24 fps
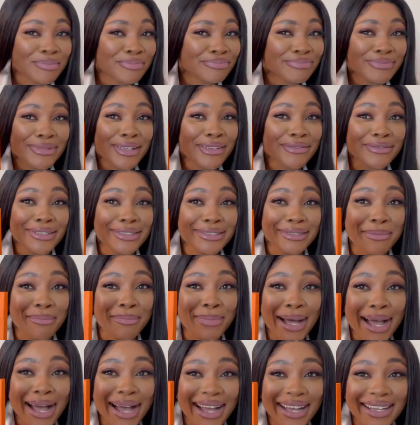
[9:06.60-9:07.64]
Even the
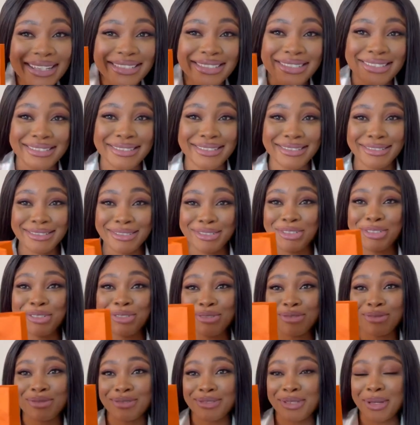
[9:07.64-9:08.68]
bag just
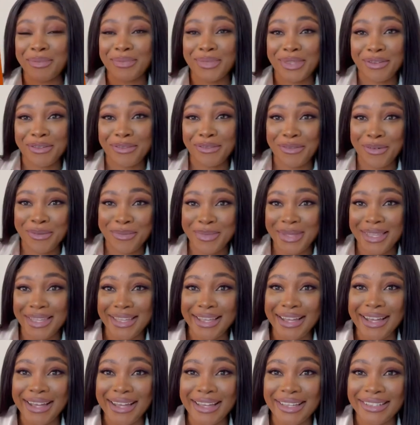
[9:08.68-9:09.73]
do something for me,
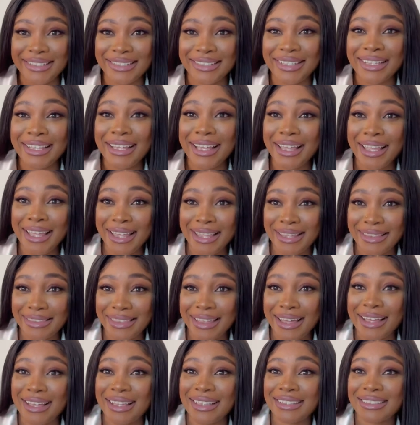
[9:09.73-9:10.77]
guys. It
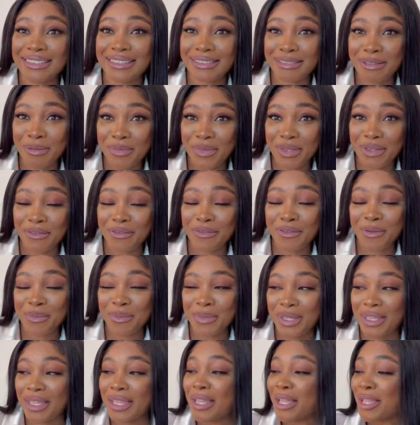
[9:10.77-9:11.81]
does something for
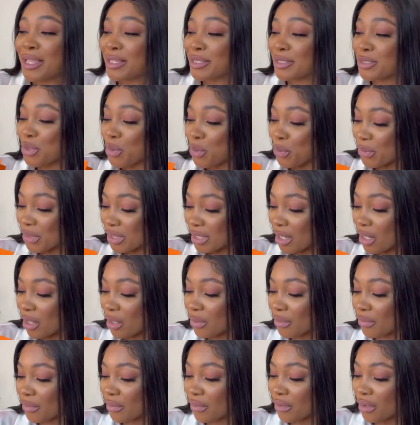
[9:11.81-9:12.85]
me. So
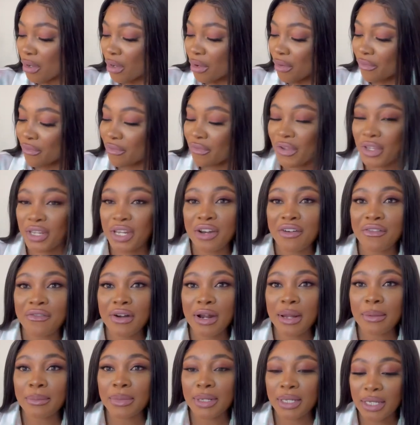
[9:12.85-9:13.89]
without further
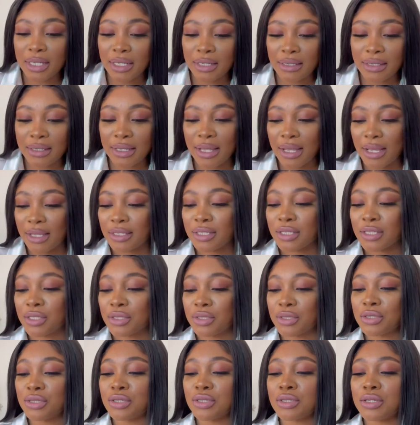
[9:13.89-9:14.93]
rambling, as
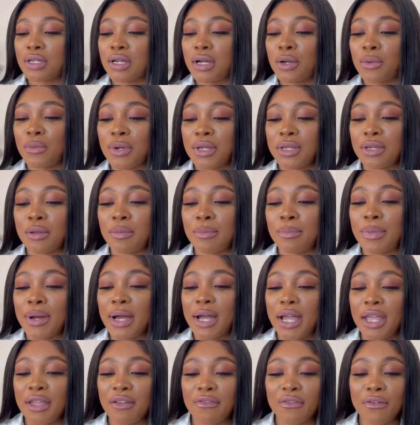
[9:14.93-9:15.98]
usual, when you
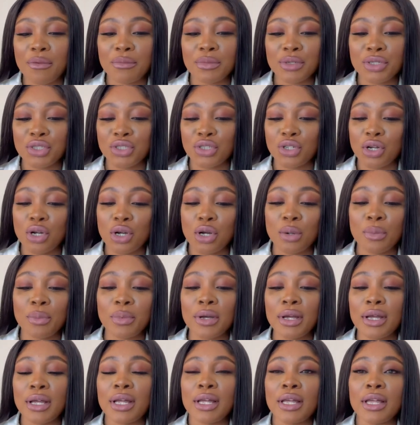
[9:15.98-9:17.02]
buy from shop,
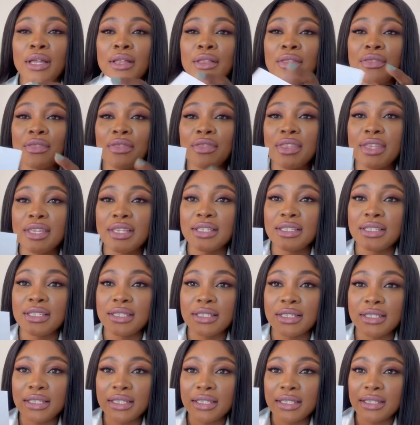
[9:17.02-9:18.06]
this
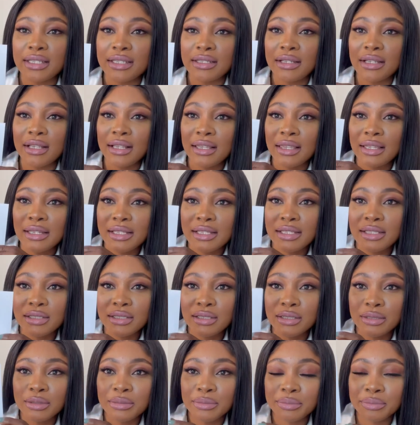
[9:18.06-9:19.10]
is the
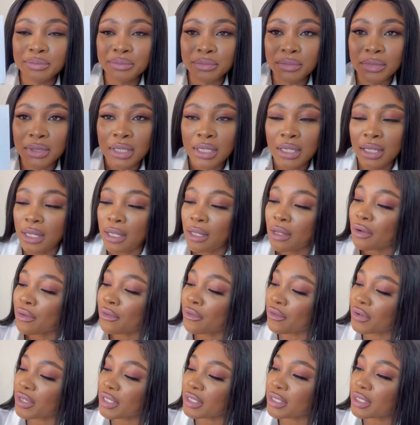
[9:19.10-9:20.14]
little
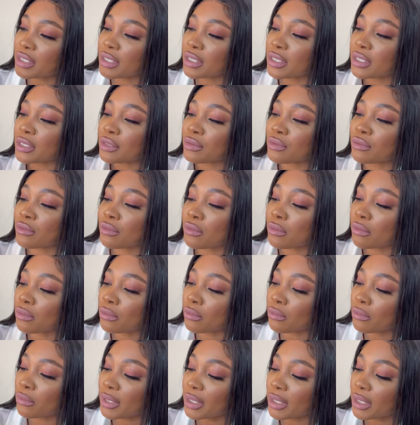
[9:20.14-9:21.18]
receipt
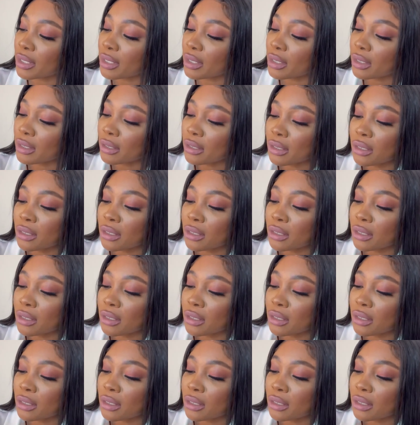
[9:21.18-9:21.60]
with the